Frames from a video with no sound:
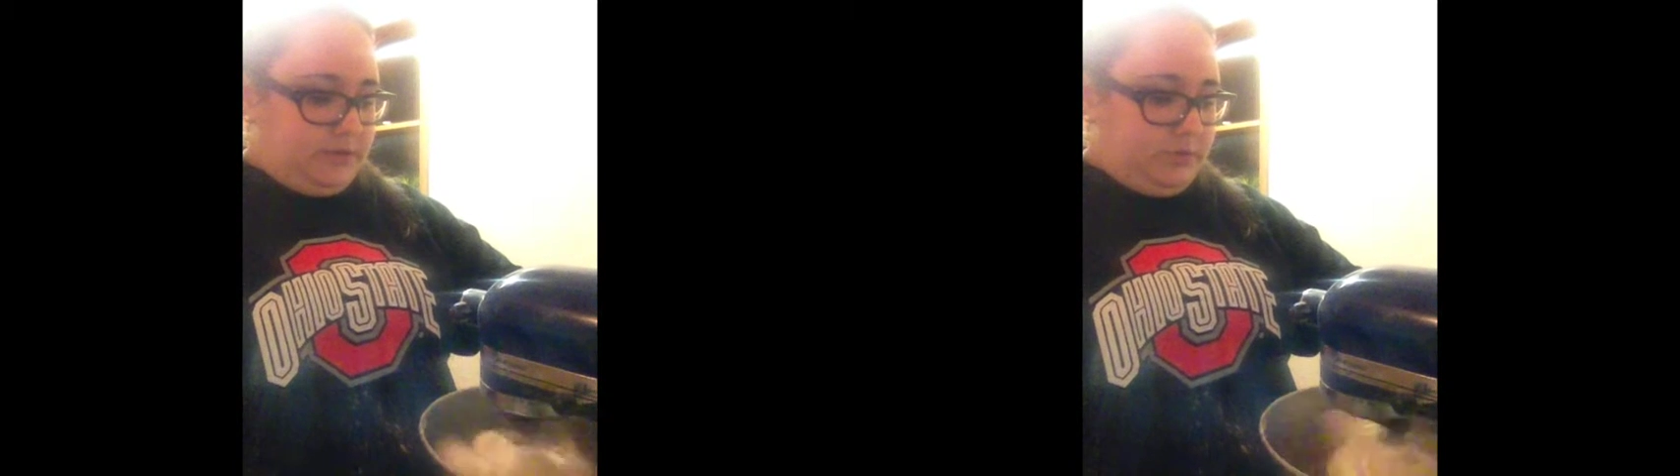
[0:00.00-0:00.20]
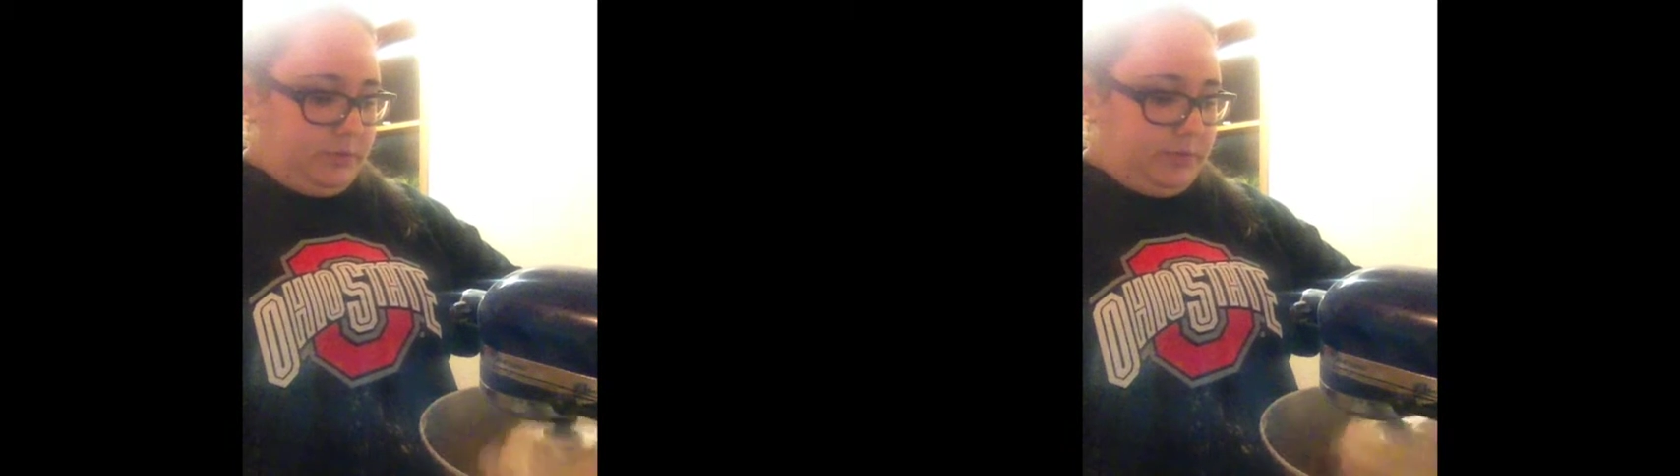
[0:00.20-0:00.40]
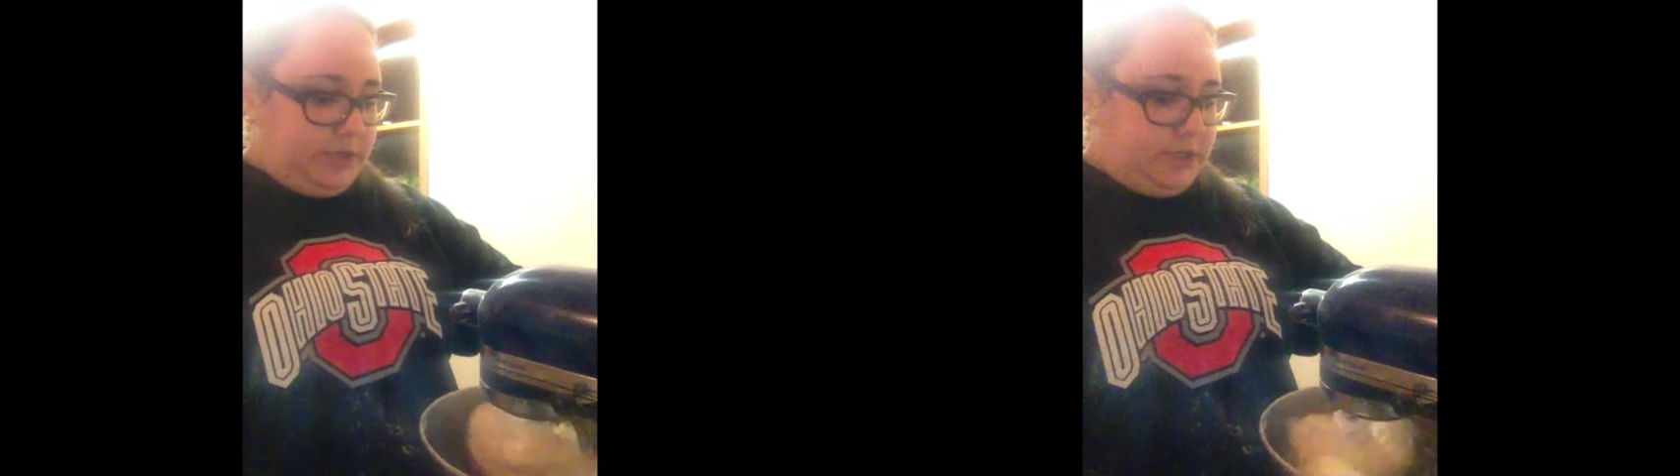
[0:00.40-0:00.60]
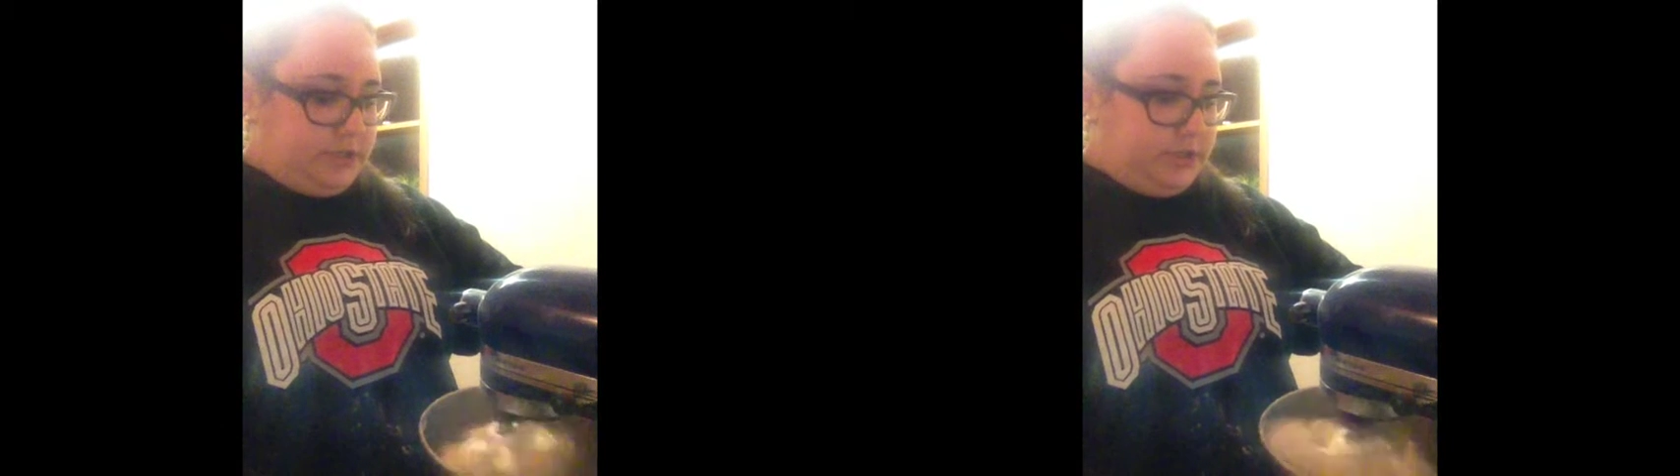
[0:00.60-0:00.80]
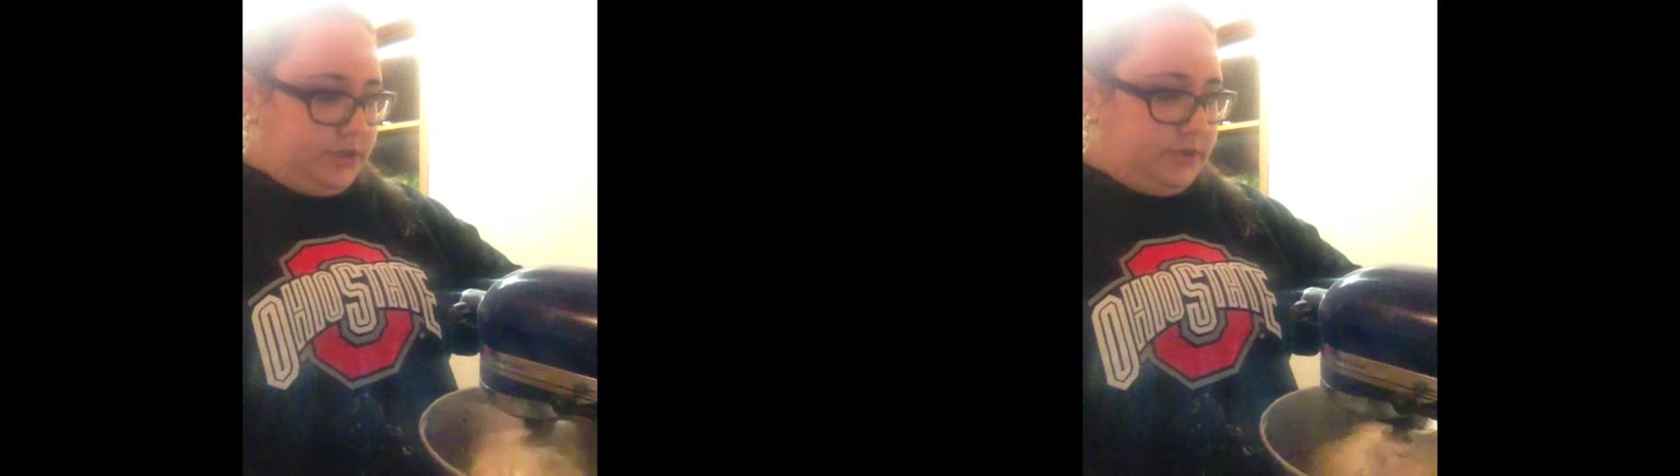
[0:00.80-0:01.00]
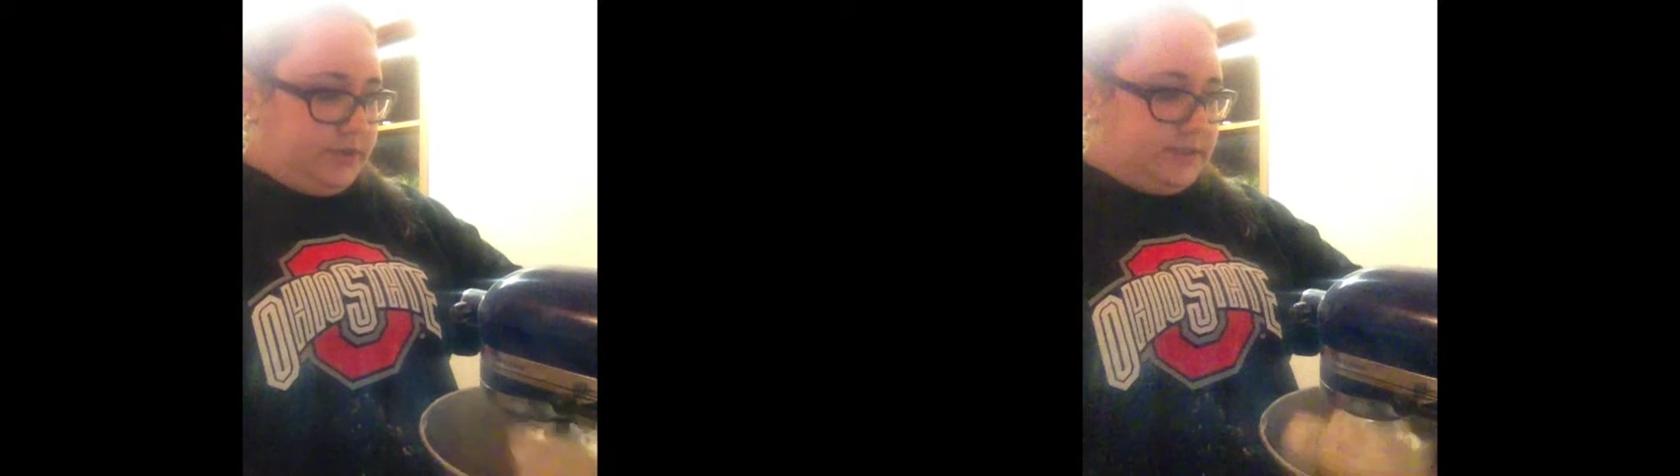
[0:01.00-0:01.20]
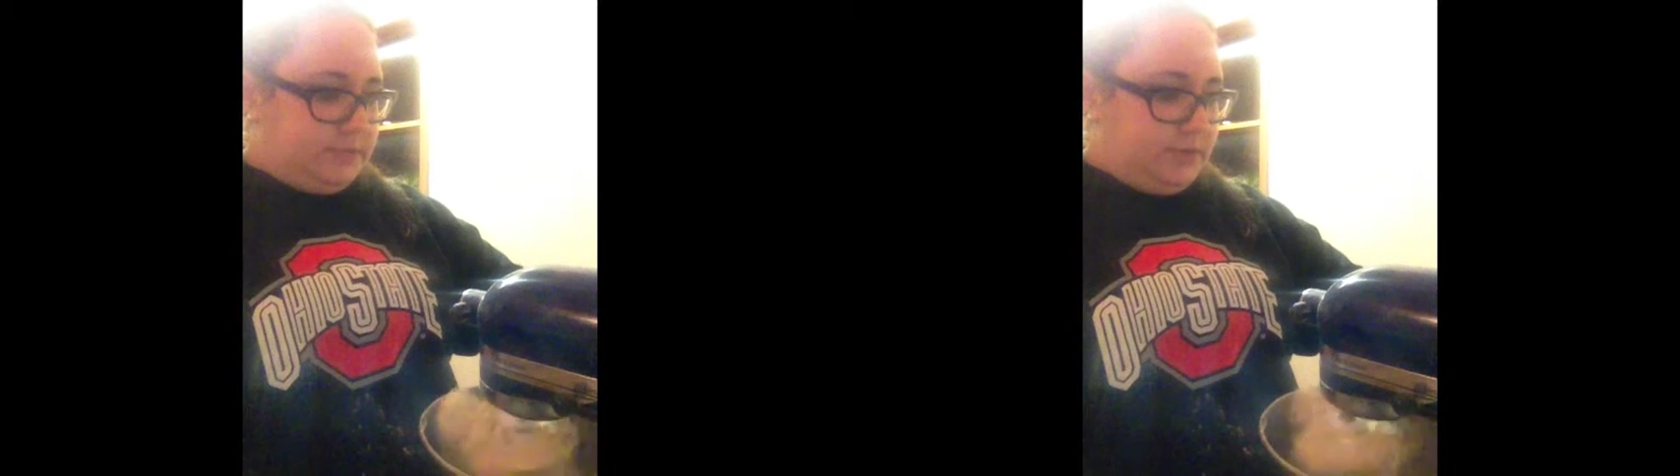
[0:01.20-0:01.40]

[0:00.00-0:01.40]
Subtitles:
what we're going to do is